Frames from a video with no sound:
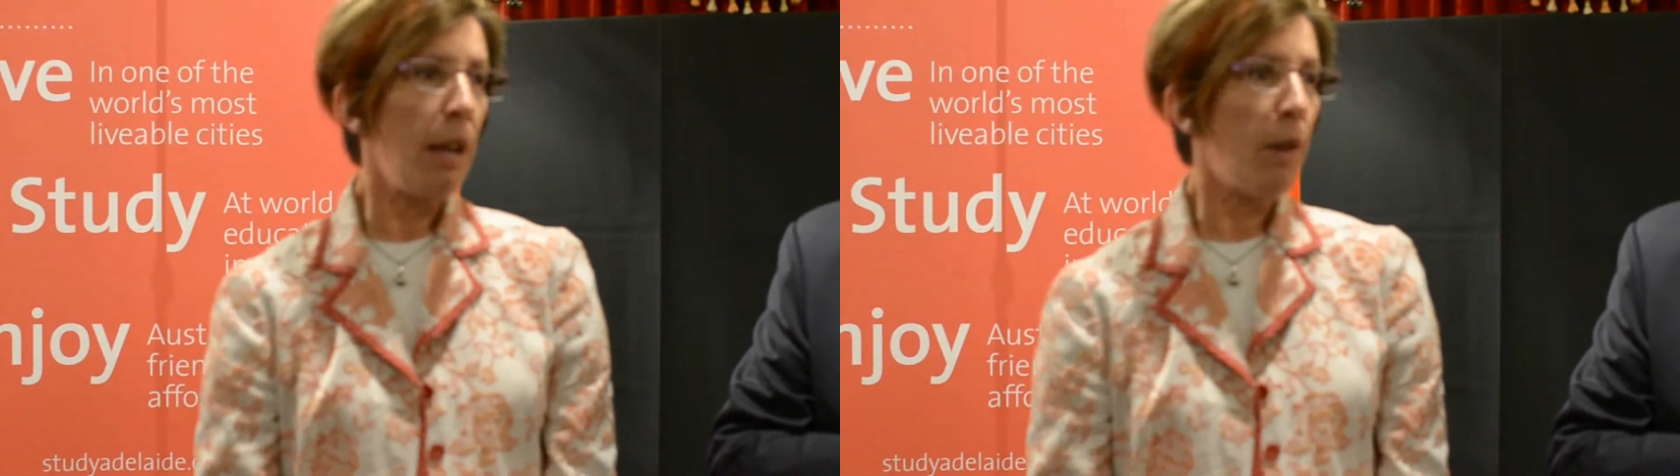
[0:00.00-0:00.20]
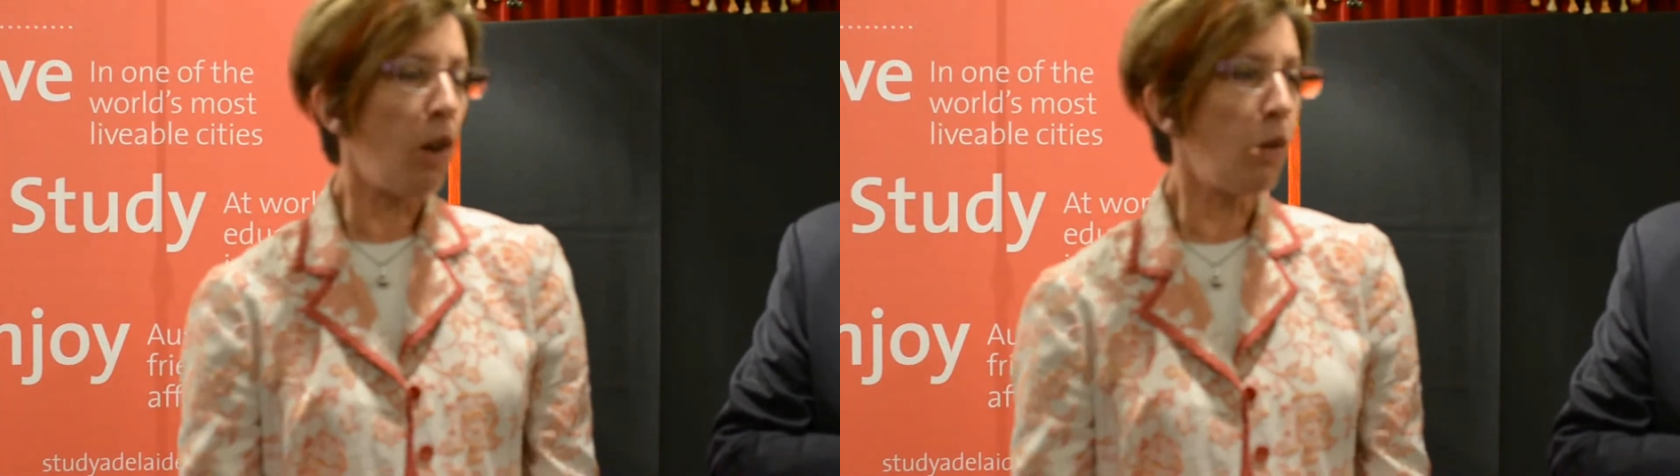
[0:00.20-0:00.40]

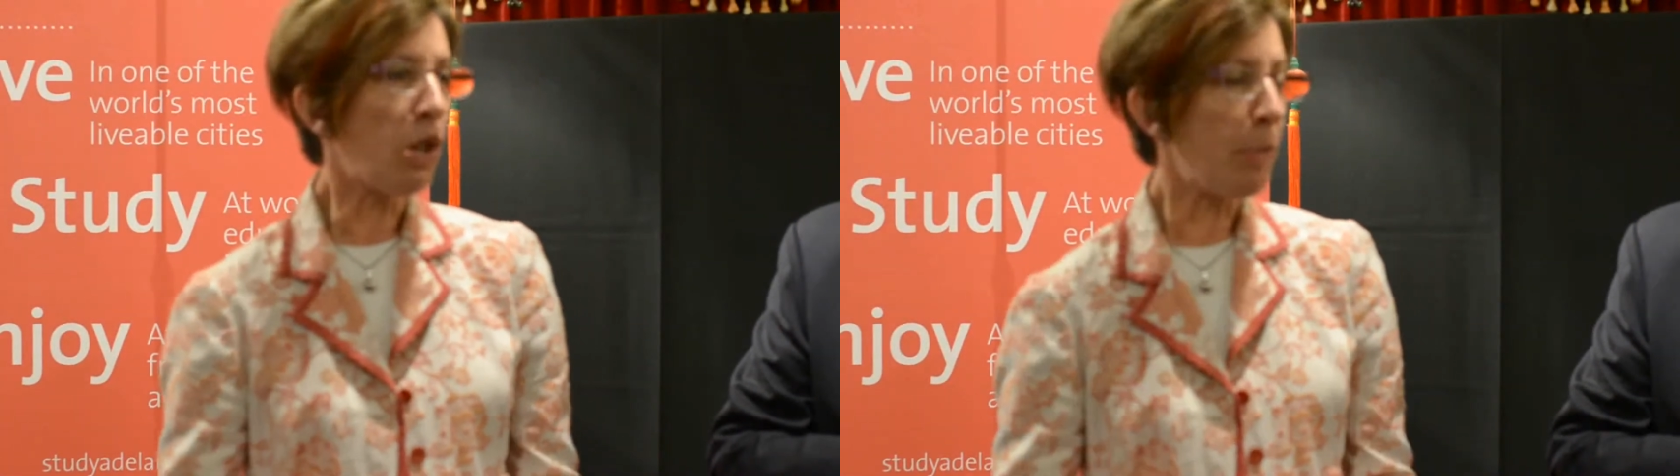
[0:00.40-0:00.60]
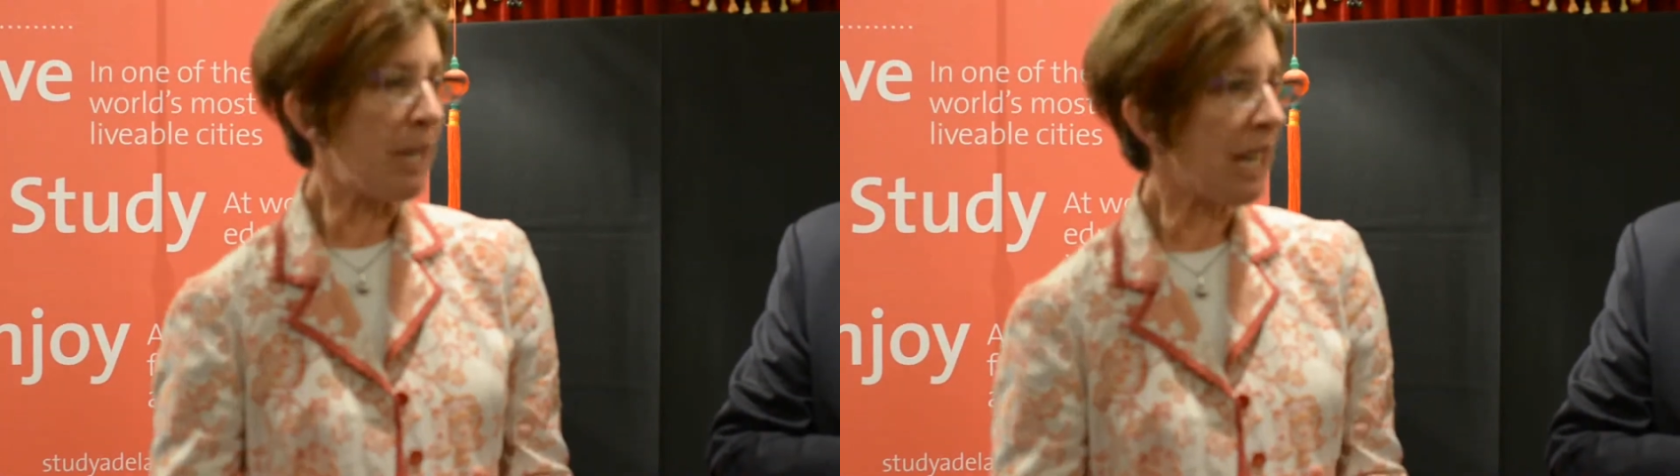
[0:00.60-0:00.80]
I
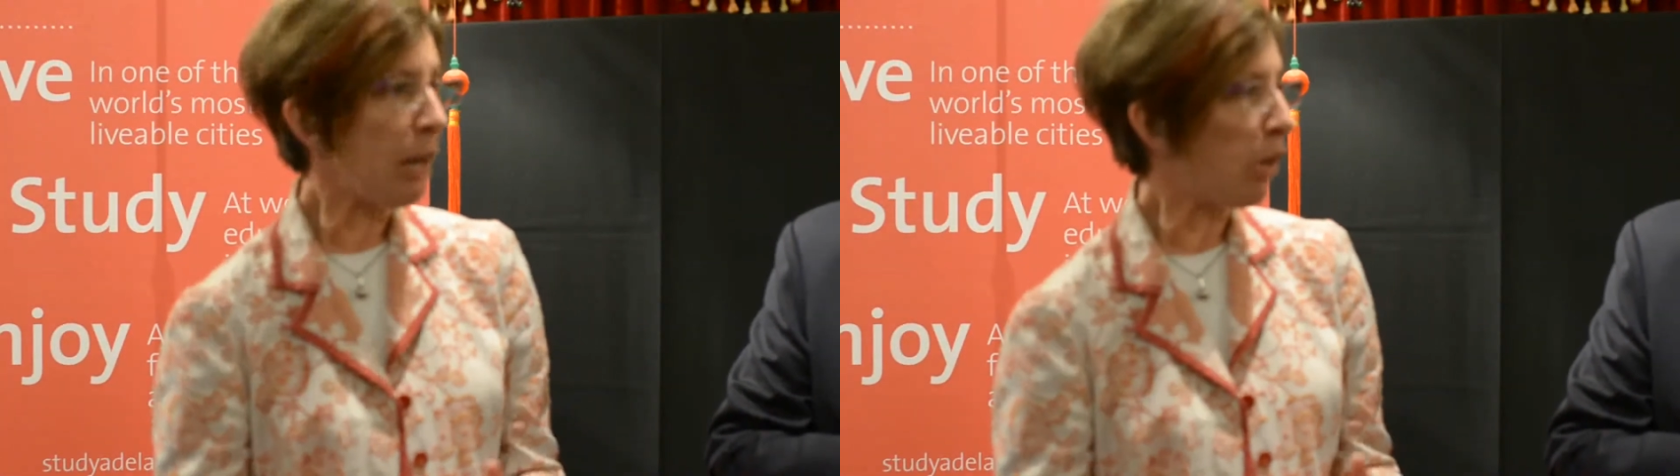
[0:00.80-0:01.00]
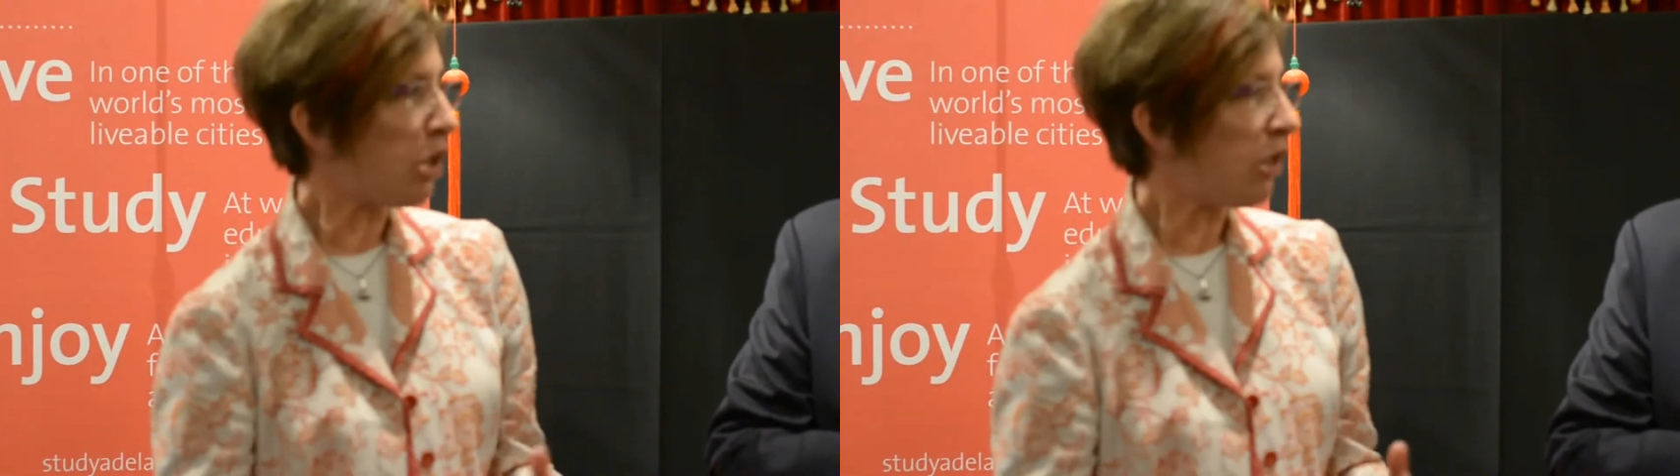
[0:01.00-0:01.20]
also
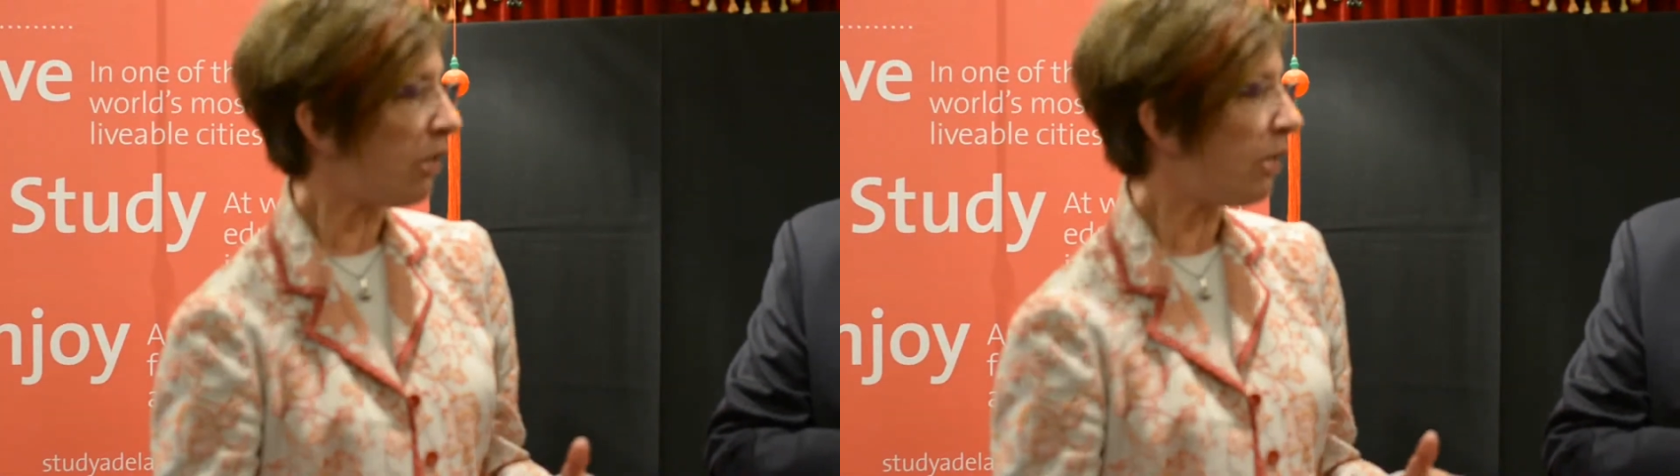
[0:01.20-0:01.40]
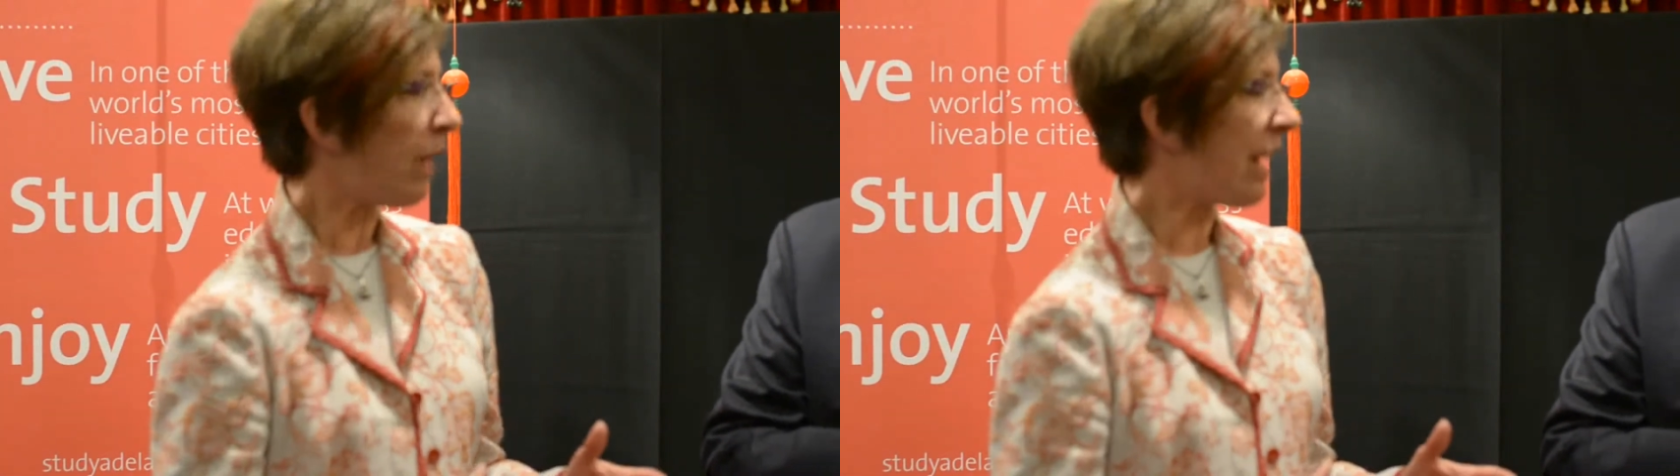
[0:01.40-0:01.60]
particularly want to
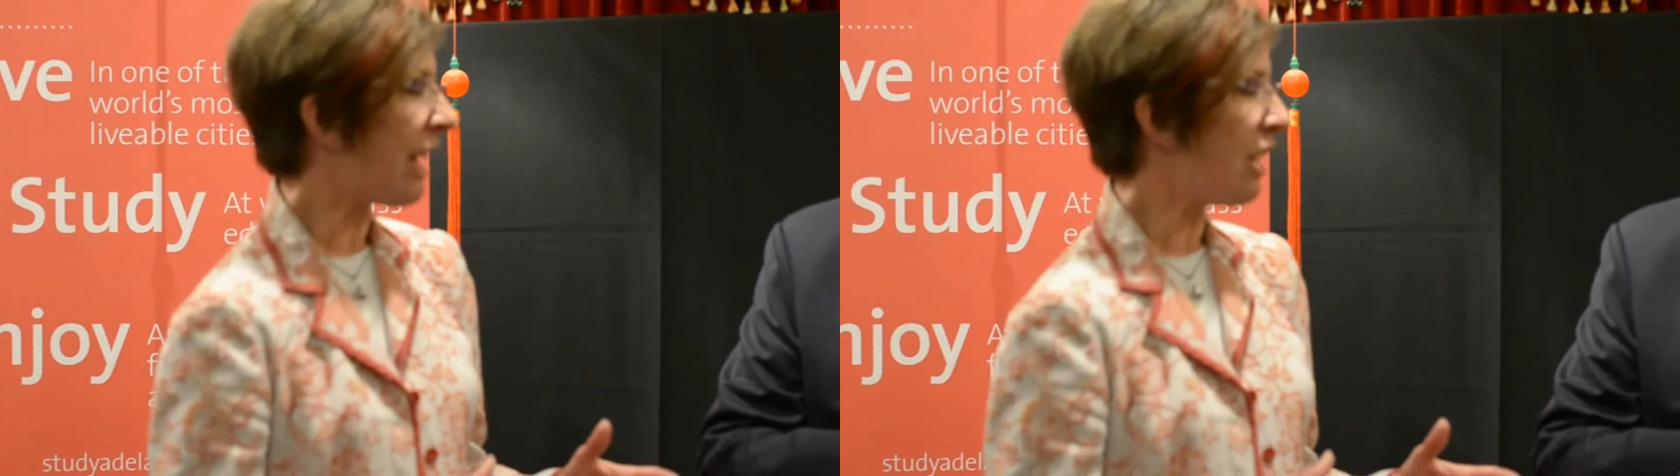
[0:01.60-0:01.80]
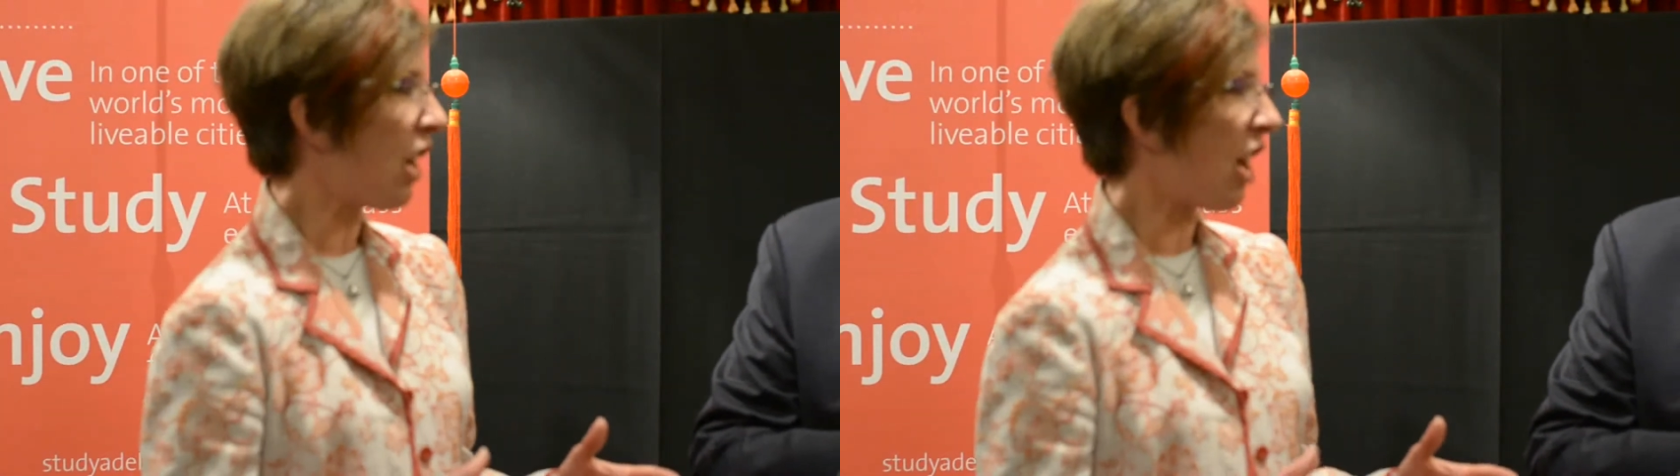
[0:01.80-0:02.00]

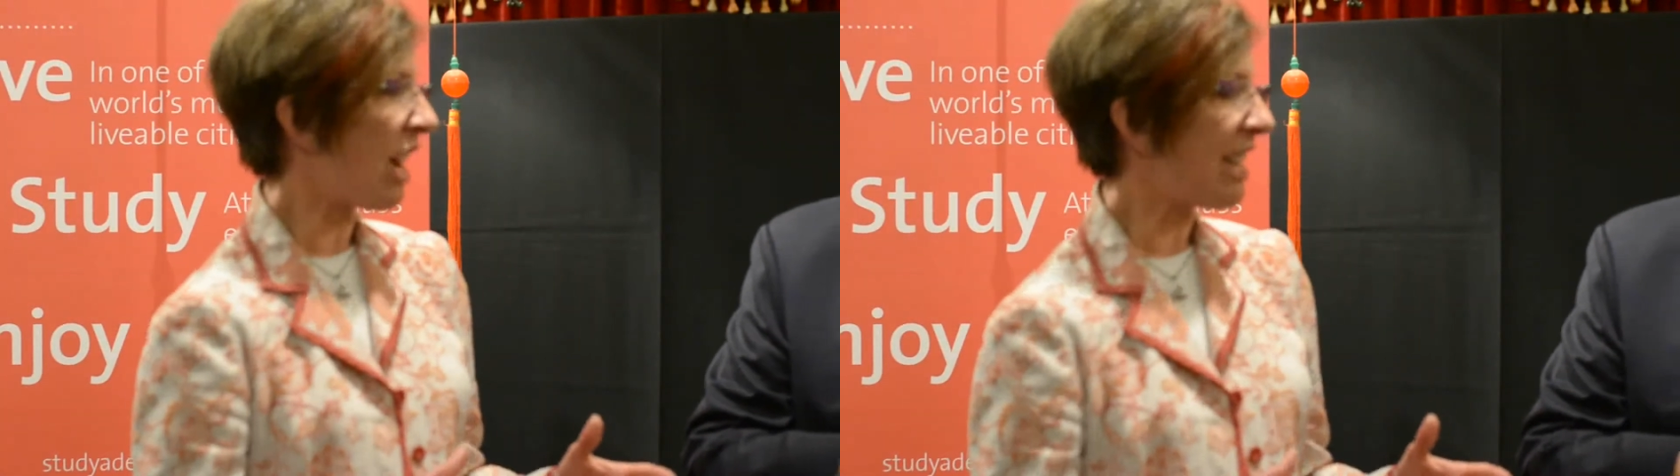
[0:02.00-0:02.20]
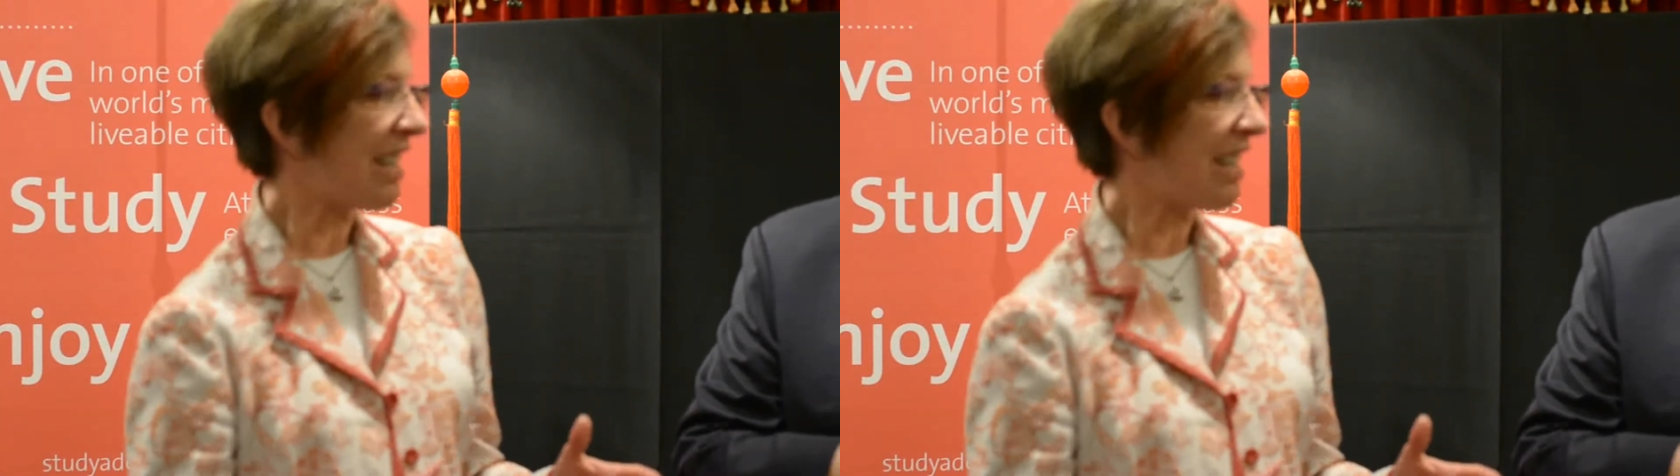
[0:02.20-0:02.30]
recognise